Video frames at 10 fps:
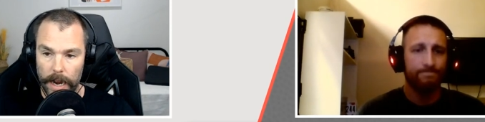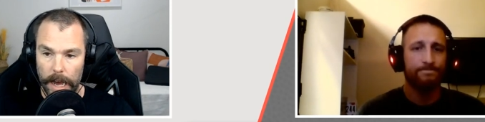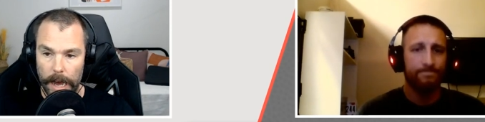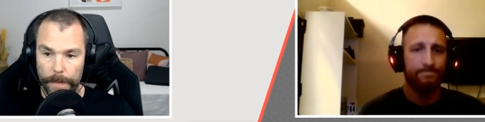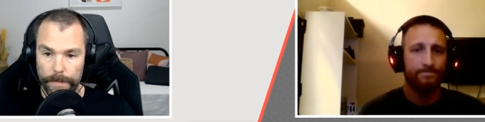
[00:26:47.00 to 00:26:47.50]

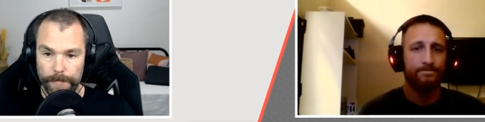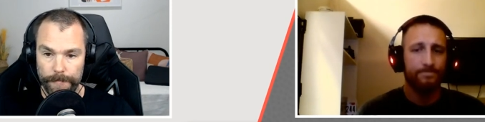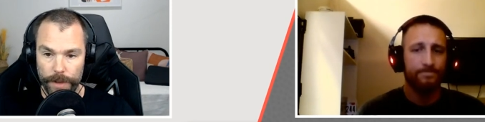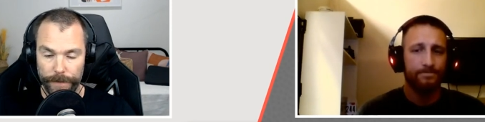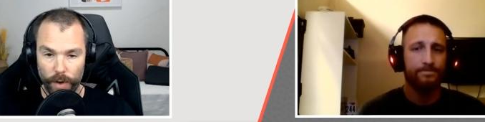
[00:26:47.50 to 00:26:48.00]
Speaker 1: um,
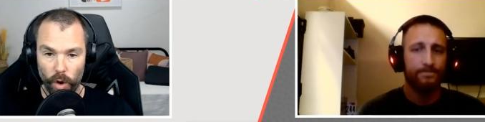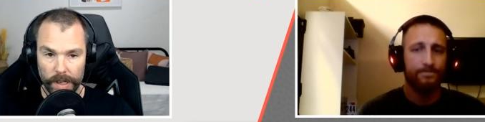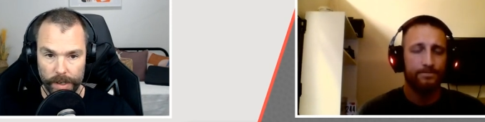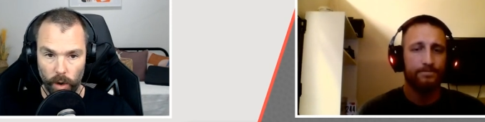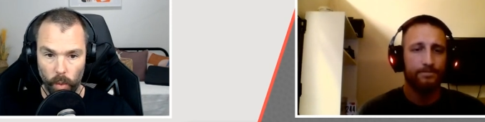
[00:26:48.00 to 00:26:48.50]
yeah
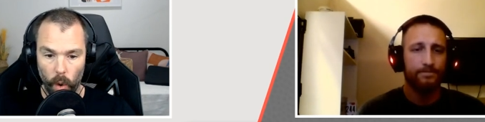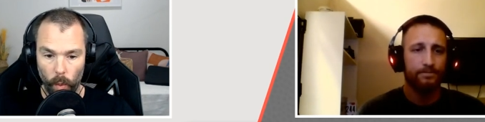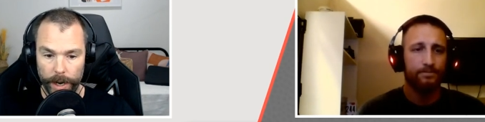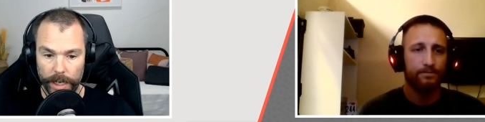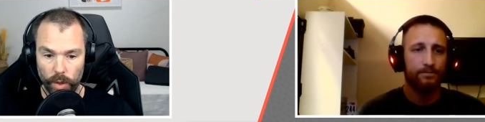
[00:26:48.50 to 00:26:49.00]
focusing on what
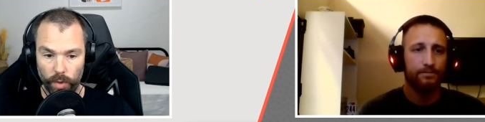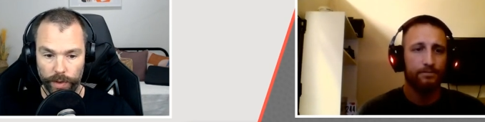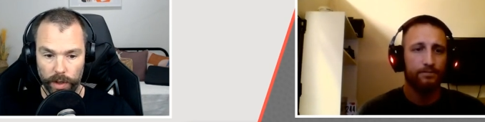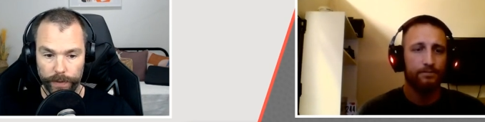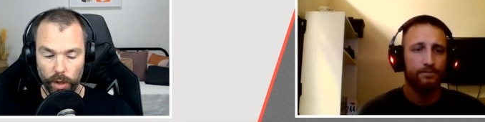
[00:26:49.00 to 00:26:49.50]
we do
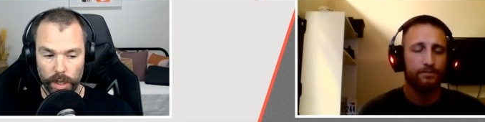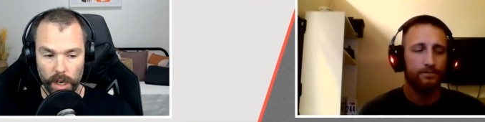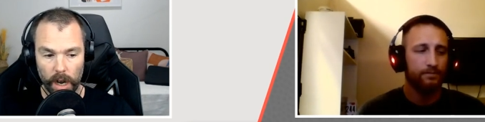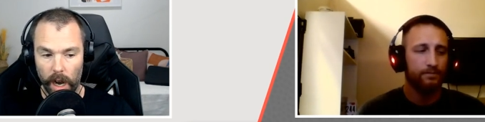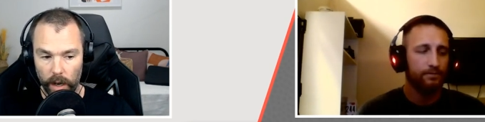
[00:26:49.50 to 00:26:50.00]
for the future.
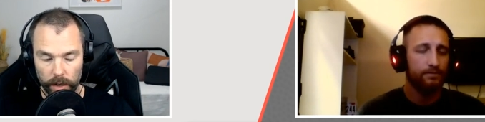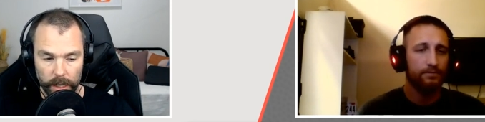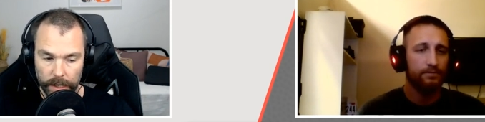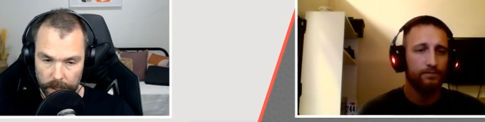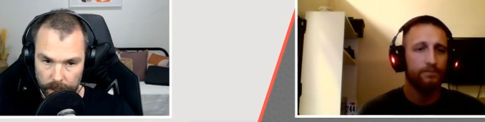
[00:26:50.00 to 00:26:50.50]
Kyle, you
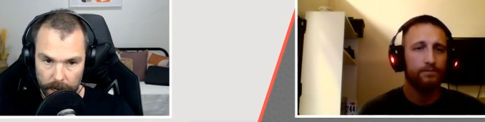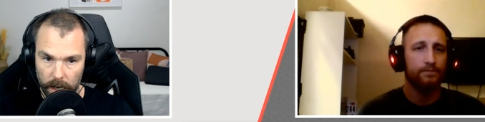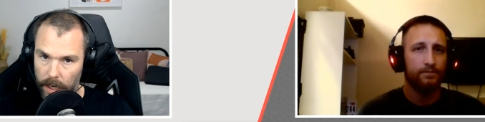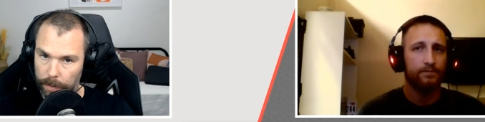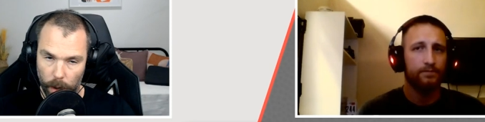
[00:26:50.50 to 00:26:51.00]
can sit
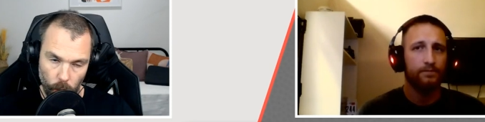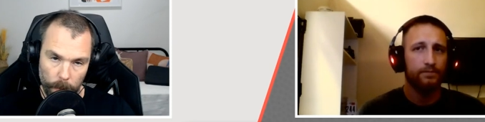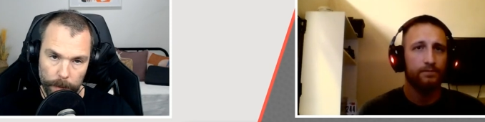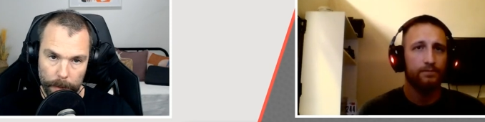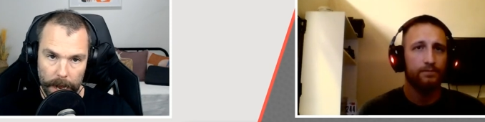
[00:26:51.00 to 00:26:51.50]
down. He probably
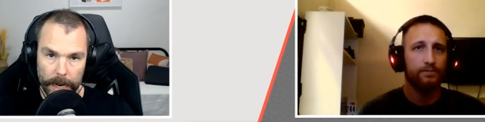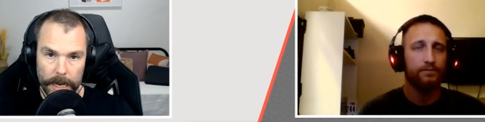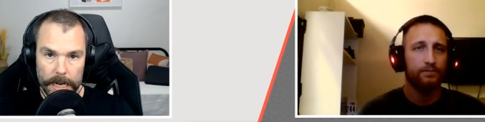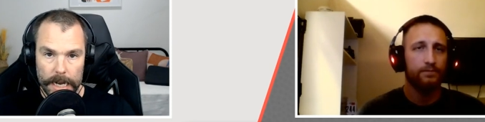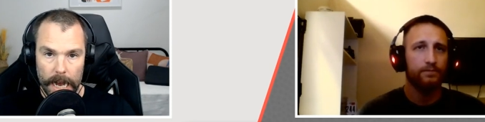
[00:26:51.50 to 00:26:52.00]
won't be back.
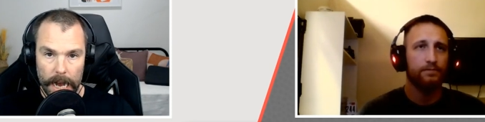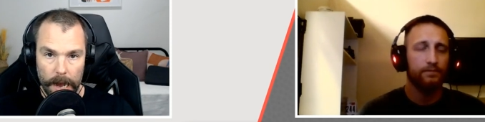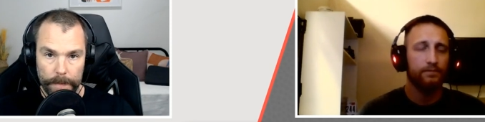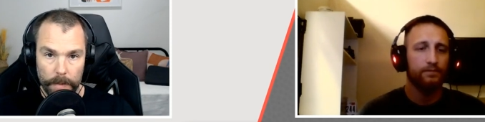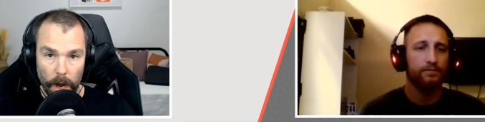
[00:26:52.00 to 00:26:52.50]

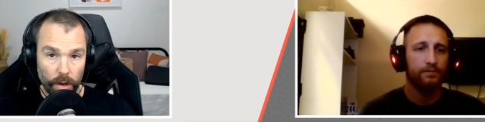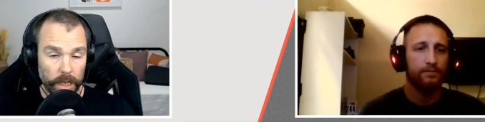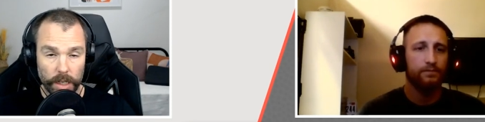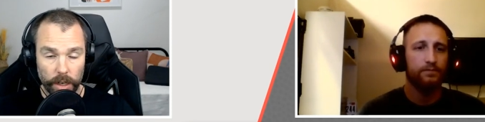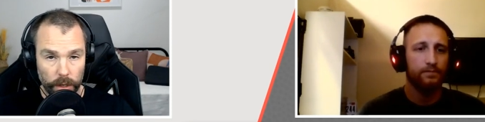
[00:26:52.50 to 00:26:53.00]
Um,
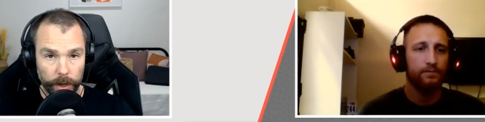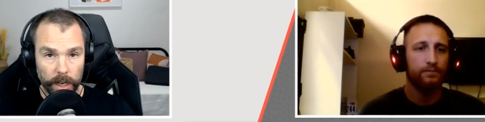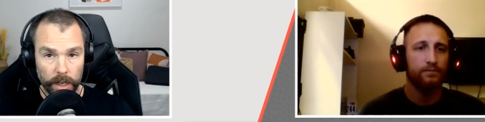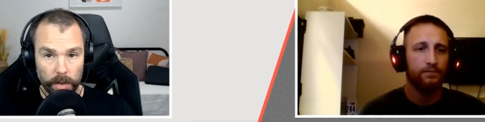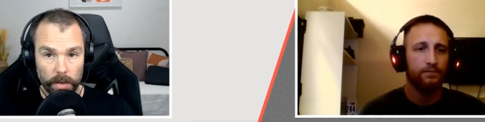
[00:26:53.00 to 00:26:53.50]
OG, show us what you
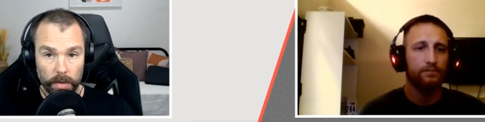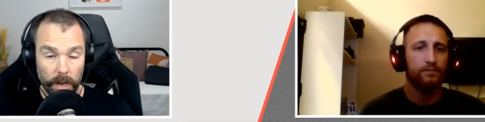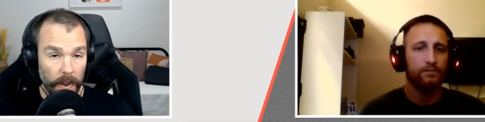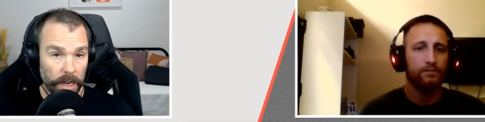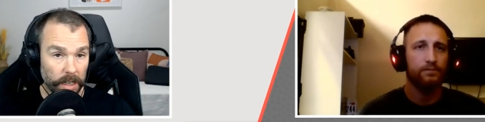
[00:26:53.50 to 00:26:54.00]
can do,
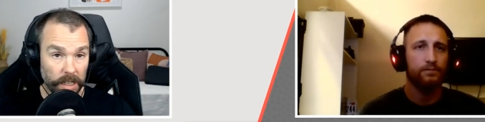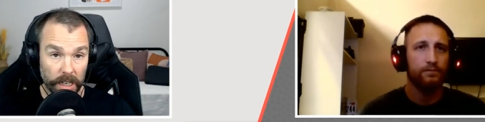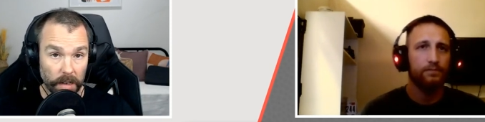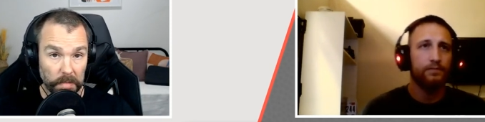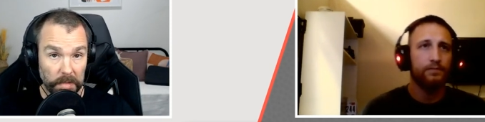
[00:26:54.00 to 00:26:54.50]
and he did
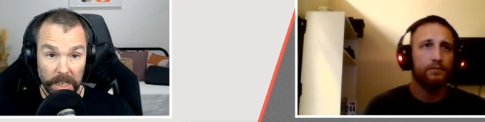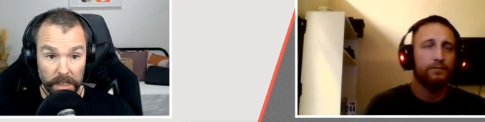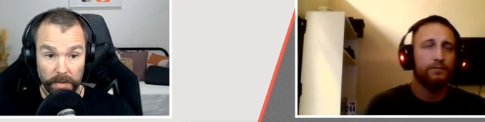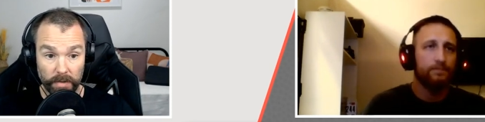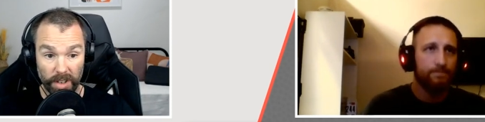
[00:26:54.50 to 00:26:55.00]
it. he
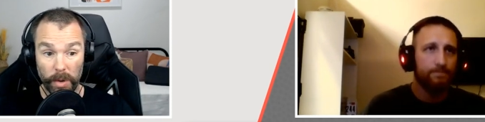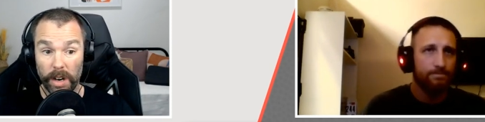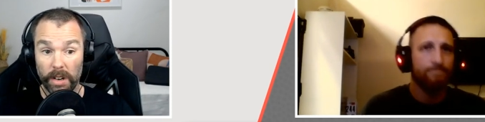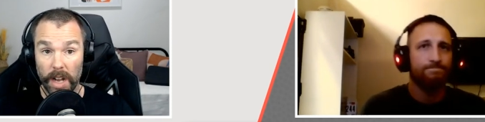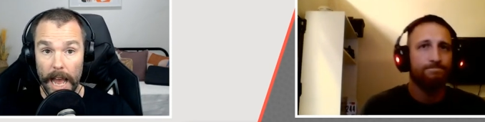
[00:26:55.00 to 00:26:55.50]
did it really
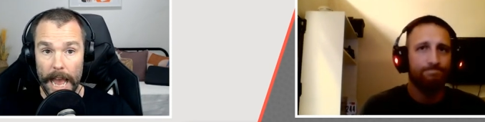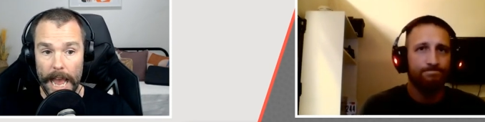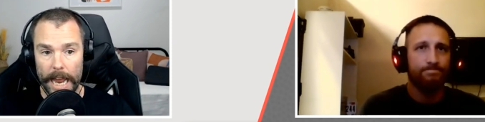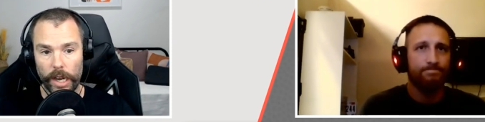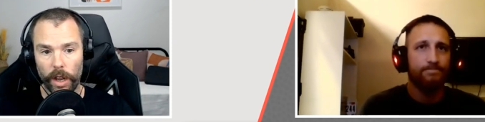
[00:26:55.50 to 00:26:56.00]
well,
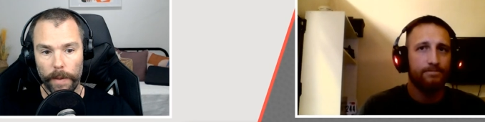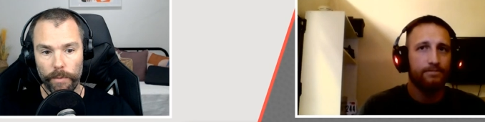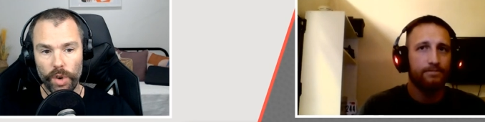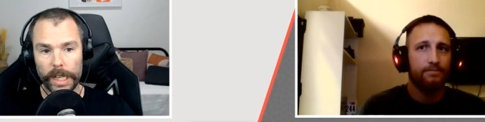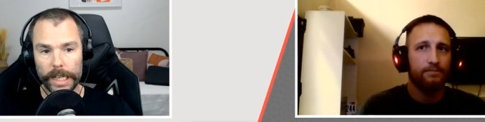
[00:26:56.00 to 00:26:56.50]
and I'm
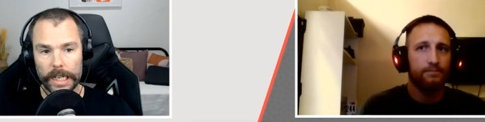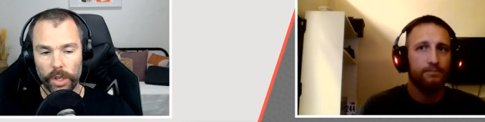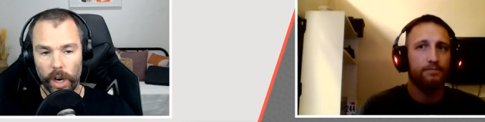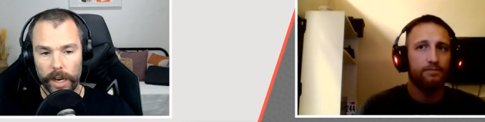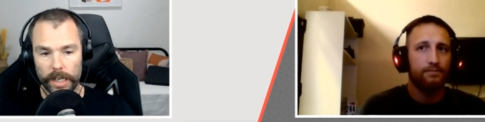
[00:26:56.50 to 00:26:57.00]
really
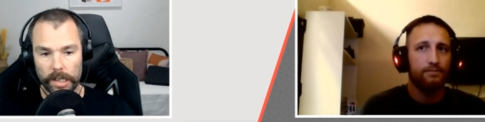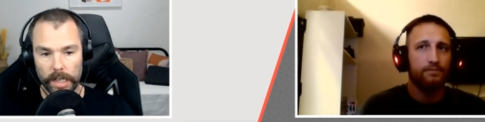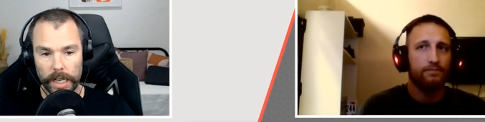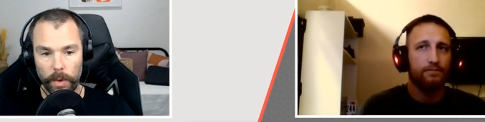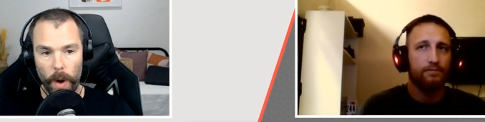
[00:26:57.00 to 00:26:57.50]
excited to
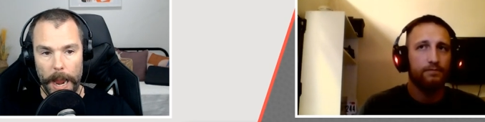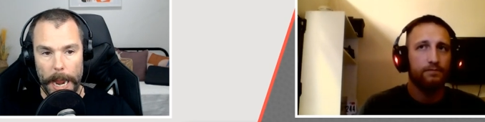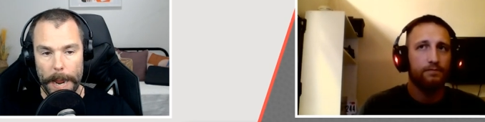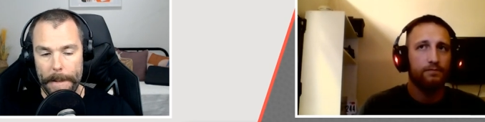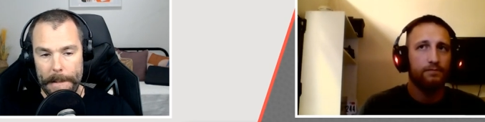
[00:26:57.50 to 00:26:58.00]
see
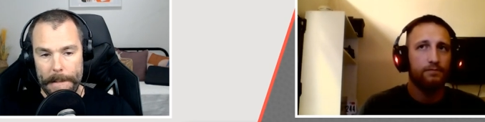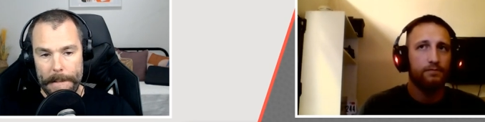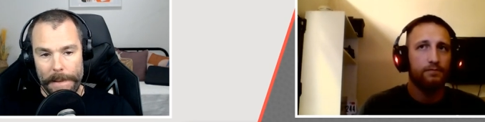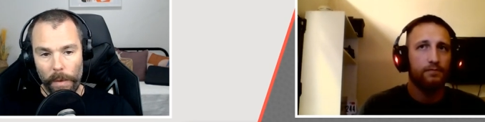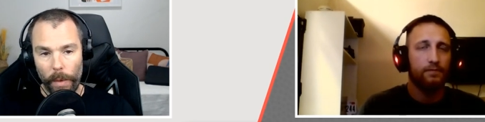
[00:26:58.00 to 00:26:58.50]
where
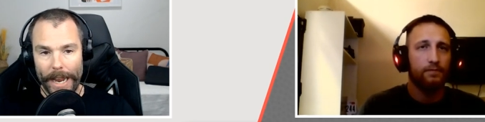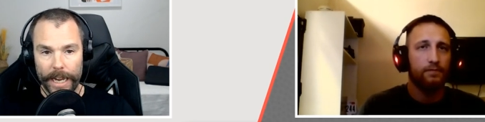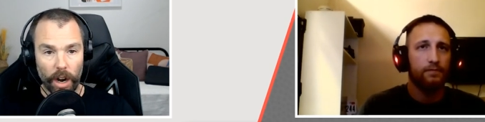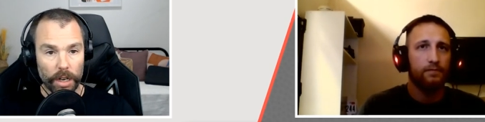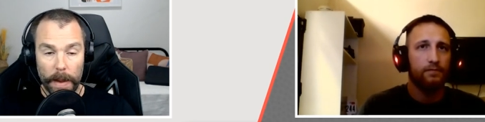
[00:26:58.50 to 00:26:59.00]
where he
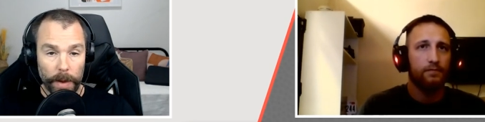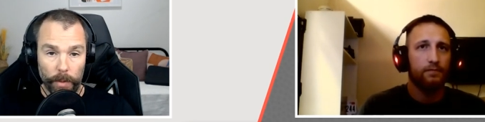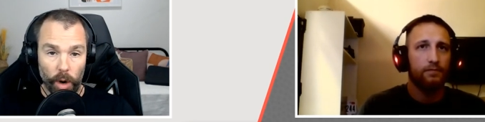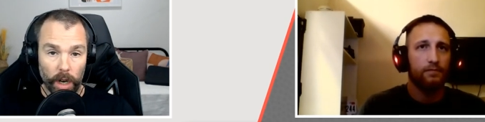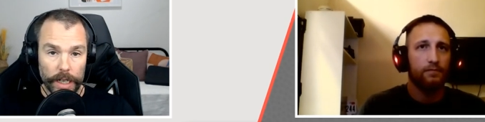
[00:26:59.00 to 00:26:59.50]
goes. Maybe
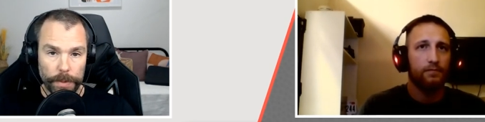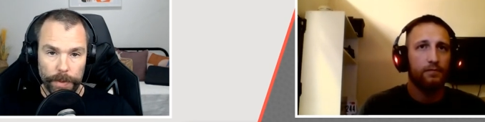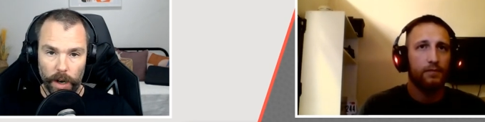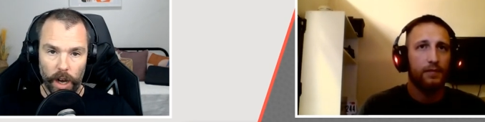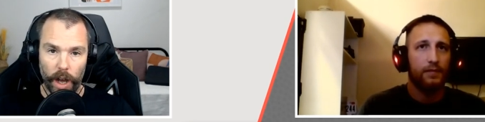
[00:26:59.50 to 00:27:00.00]
I'm wrong on this,
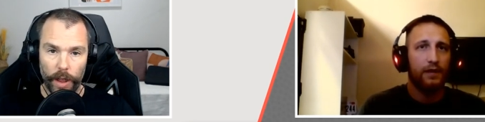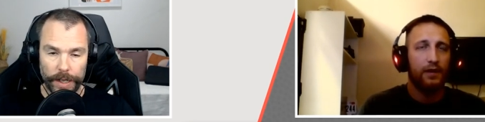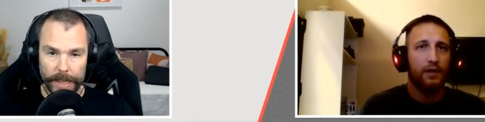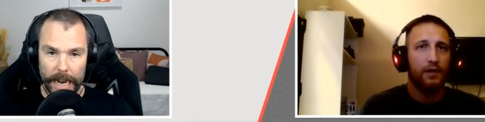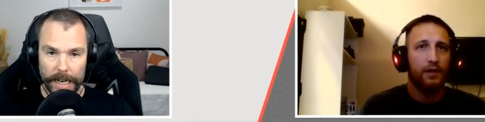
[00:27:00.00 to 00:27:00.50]
but I just
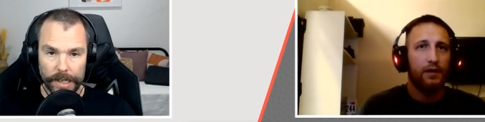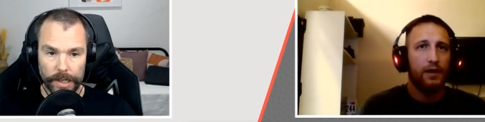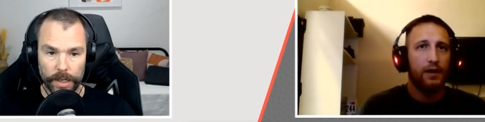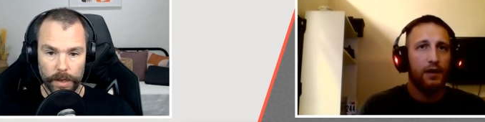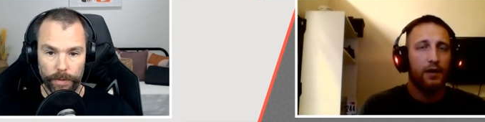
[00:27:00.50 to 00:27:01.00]
think that is some